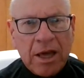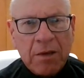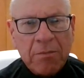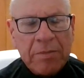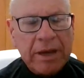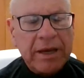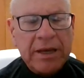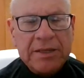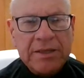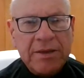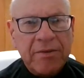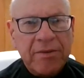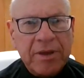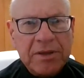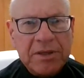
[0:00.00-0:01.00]
because
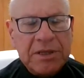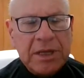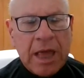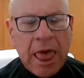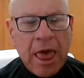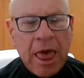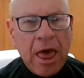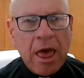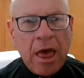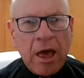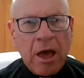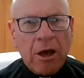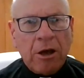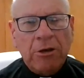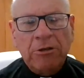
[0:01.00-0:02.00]
of this
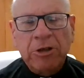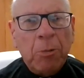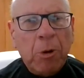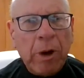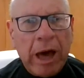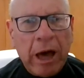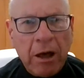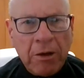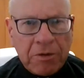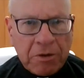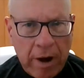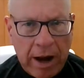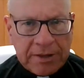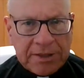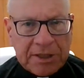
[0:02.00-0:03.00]
global health
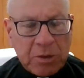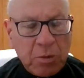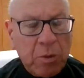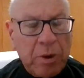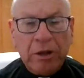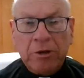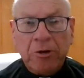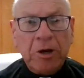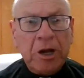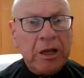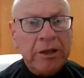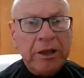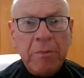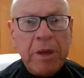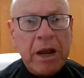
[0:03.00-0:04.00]
crisis. We learn a
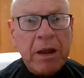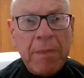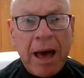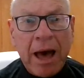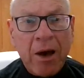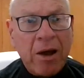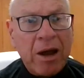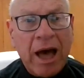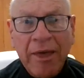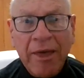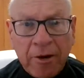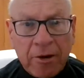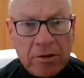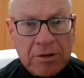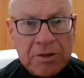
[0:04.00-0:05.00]
little bit about
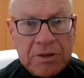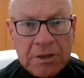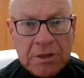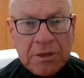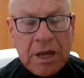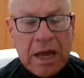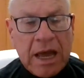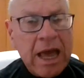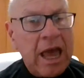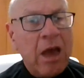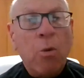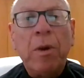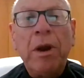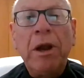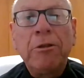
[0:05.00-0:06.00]
others.
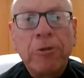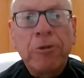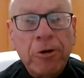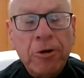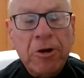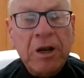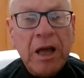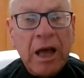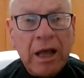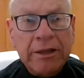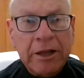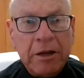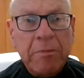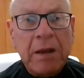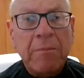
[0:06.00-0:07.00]
We learn a
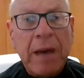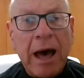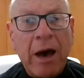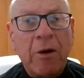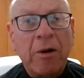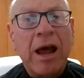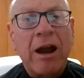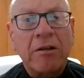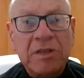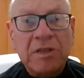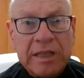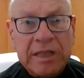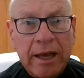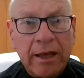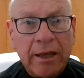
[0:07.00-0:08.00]
little bit about
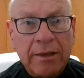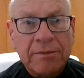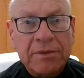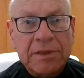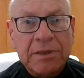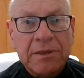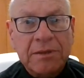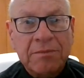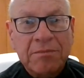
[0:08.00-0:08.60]
ourselves.